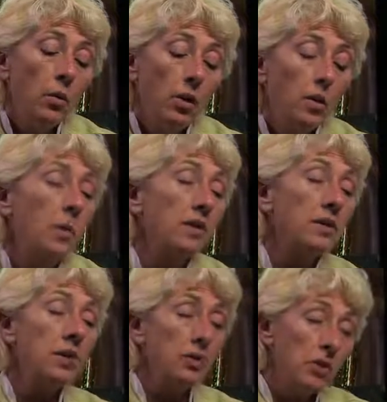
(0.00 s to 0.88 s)
which
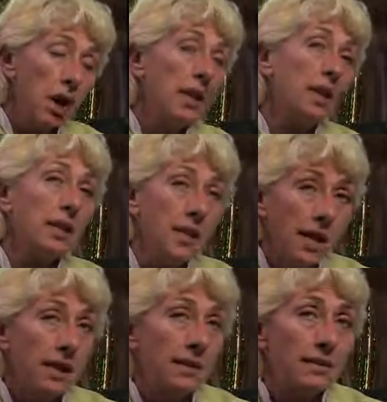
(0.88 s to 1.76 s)
was the Teutonic
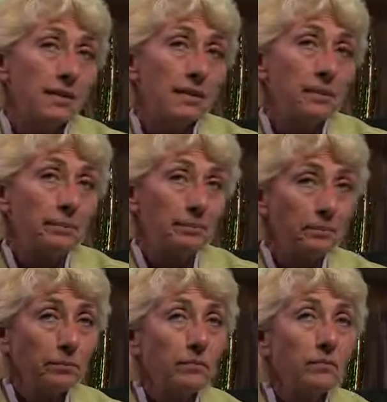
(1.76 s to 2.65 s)
Knights,
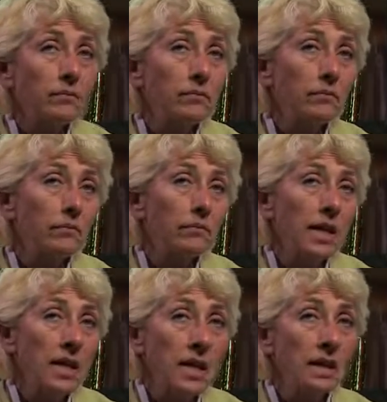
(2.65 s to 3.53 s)

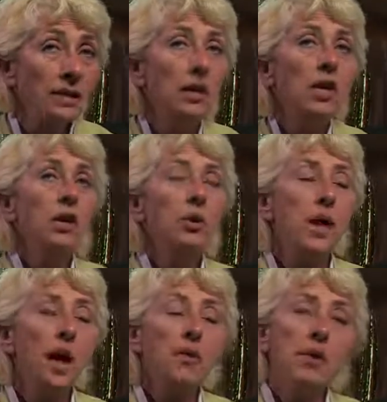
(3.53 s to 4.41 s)
who
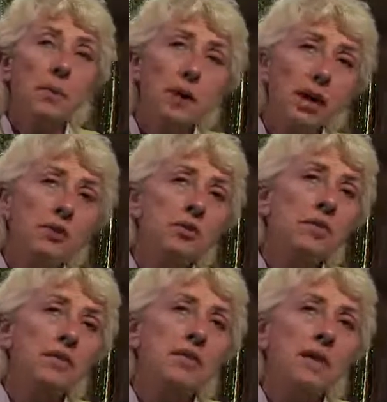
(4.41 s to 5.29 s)
gathered up
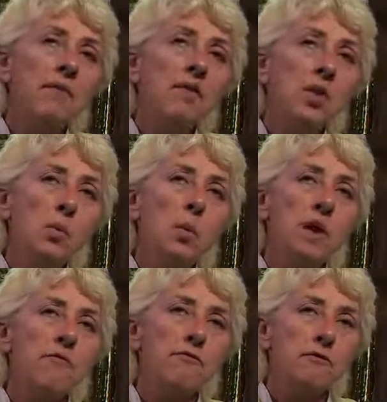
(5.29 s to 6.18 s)

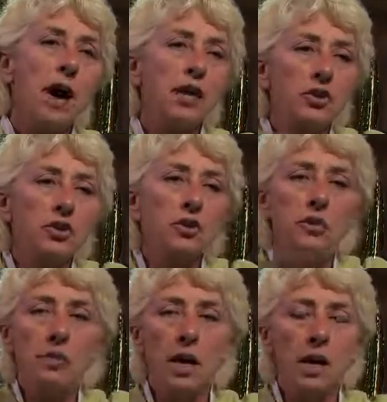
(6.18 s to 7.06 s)
171
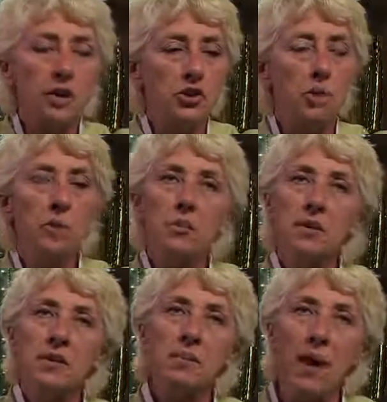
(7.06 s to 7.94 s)
fractured German
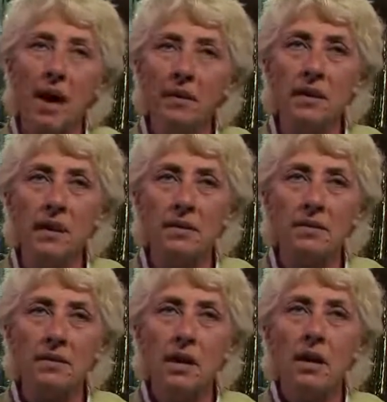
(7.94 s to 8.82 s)

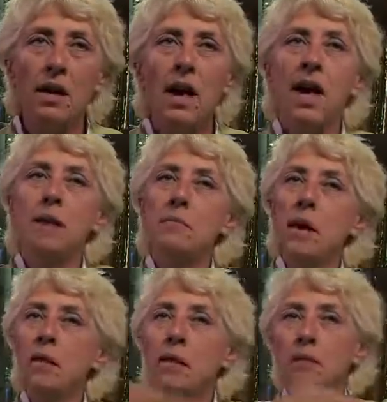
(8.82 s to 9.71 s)
principalities and
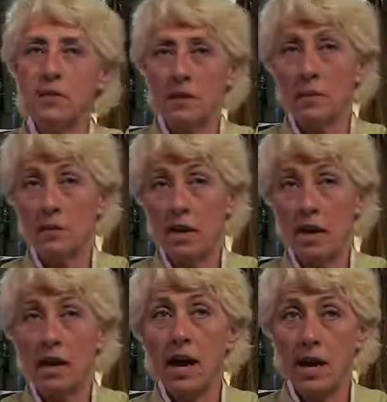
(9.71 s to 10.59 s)
made them
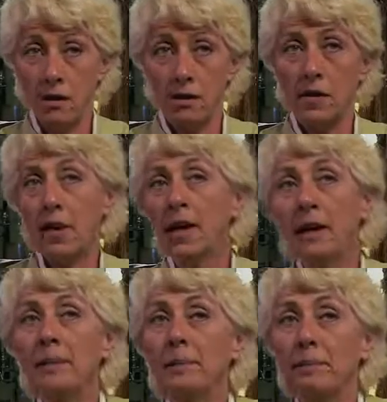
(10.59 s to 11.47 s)
a
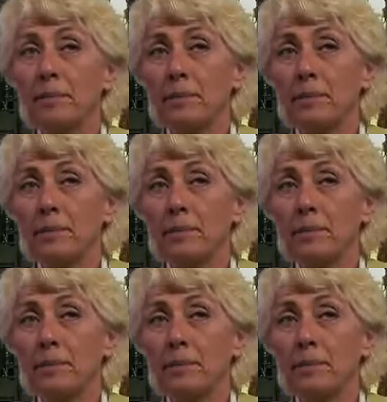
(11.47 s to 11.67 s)
thing?